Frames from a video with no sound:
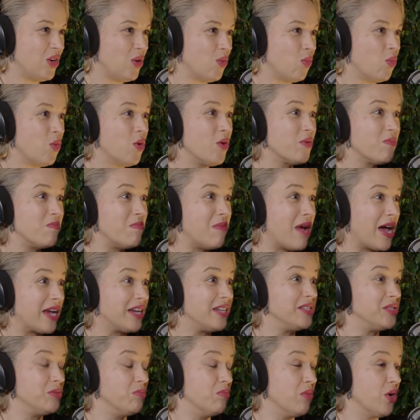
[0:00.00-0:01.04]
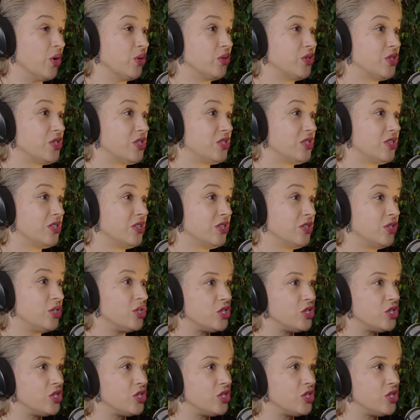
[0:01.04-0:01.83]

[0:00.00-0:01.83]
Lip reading: what matters most to